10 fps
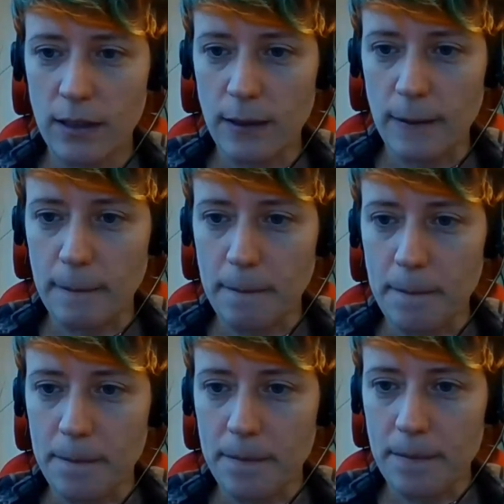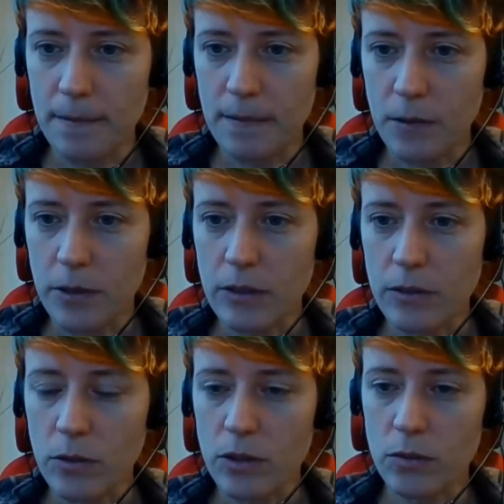Um, okay.
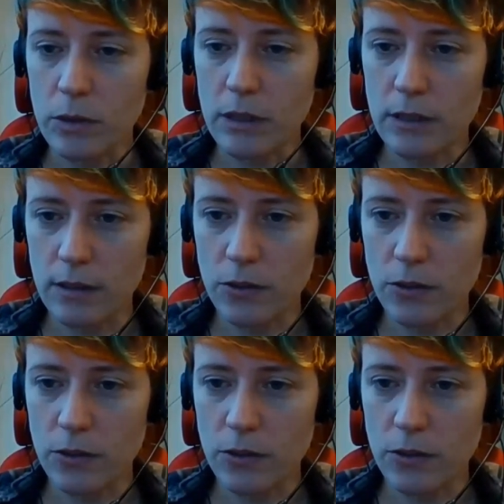So the Swedish,